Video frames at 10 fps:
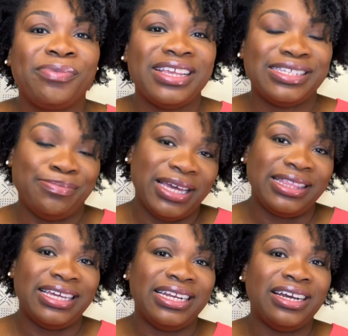this
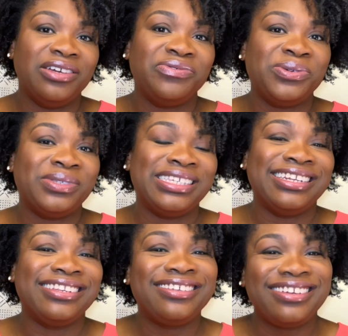method of
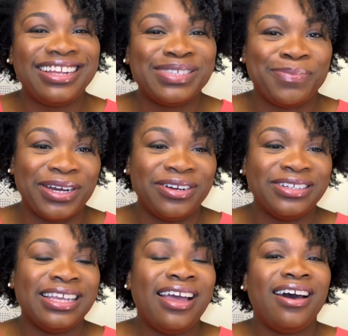using a little less
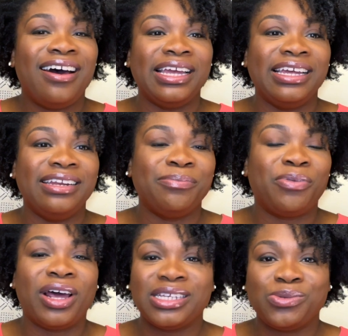butters and
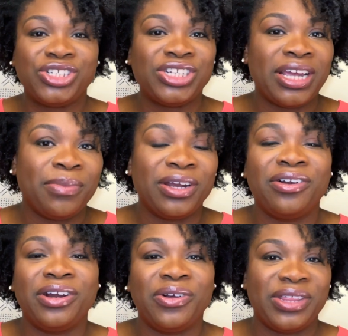products with shea
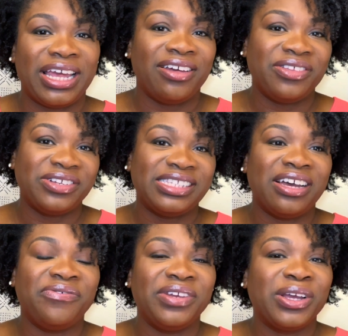butter and all that other
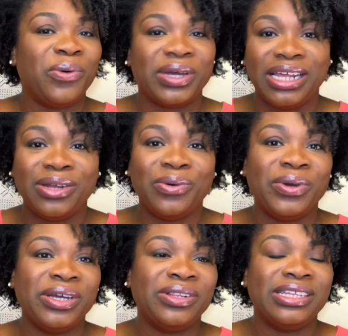stuff and coconut
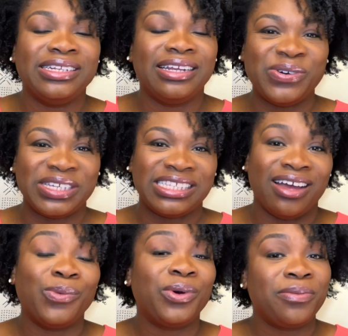oil, and focus
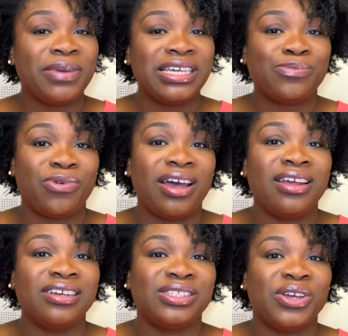on water-based
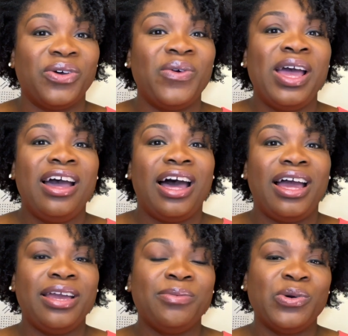products. So
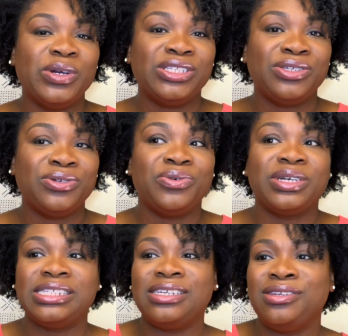I'm going to
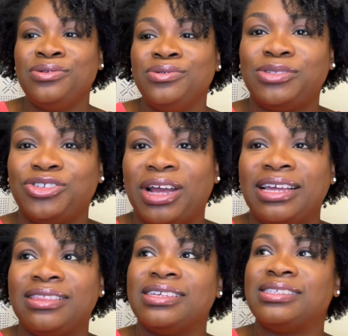continue
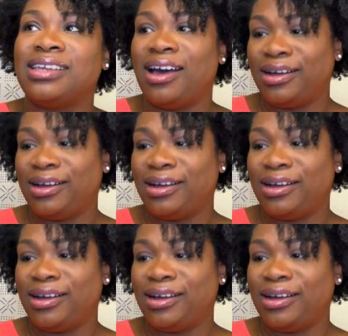trying this